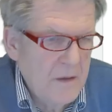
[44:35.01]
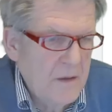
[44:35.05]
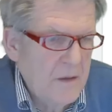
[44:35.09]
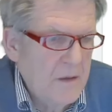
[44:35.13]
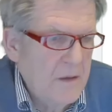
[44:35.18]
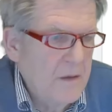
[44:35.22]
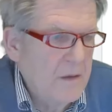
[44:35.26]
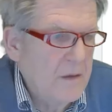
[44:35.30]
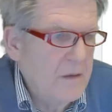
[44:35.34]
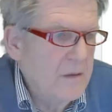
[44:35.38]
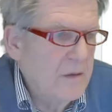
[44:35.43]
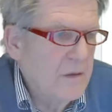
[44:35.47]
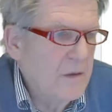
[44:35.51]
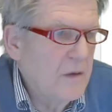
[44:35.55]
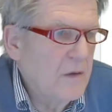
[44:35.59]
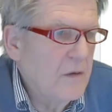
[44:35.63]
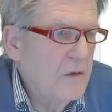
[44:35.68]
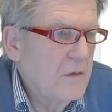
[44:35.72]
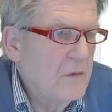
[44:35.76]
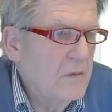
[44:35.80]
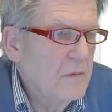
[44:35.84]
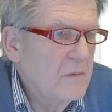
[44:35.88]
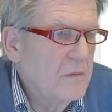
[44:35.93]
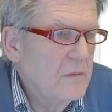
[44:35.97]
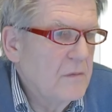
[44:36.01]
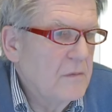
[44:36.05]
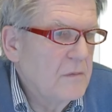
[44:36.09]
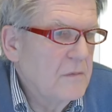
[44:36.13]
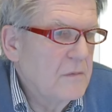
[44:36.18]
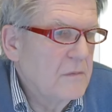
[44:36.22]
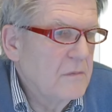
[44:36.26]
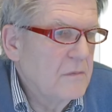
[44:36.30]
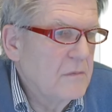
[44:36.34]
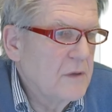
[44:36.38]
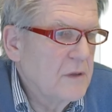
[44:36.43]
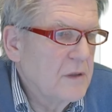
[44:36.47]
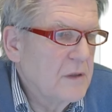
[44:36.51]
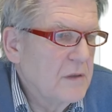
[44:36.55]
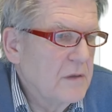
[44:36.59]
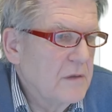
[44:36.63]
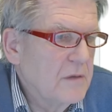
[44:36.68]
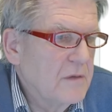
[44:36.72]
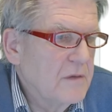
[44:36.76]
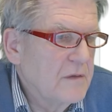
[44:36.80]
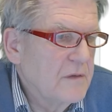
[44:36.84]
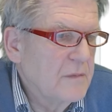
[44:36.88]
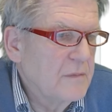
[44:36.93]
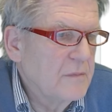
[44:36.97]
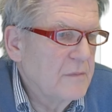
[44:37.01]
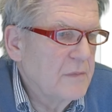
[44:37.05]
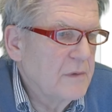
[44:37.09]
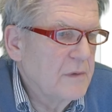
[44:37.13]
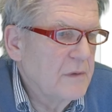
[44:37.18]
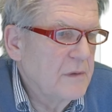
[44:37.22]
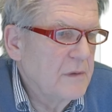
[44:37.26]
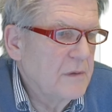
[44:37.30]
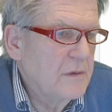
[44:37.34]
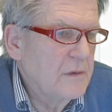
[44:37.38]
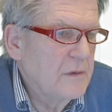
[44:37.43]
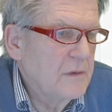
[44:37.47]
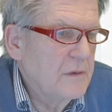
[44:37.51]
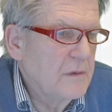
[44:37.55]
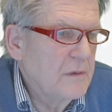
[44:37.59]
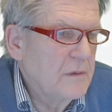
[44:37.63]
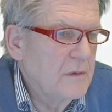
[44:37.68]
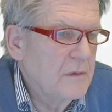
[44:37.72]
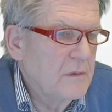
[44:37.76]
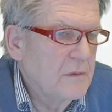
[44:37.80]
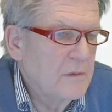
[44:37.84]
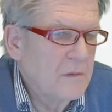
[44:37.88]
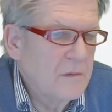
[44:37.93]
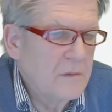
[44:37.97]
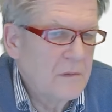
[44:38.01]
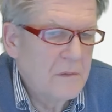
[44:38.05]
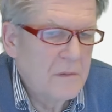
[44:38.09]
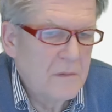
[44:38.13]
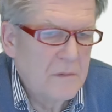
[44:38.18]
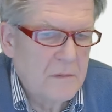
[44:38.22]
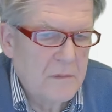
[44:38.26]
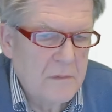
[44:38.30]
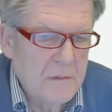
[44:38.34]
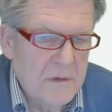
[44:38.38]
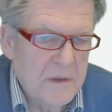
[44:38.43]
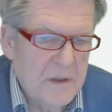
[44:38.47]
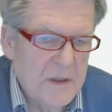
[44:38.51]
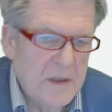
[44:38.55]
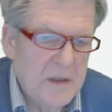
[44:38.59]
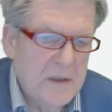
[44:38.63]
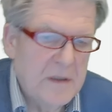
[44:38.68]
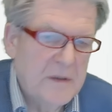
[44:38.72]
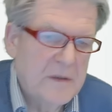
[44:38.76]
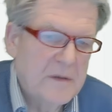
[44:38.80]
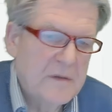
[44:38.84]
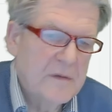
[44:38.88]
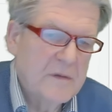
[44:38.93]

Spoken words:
and now we can simply delete.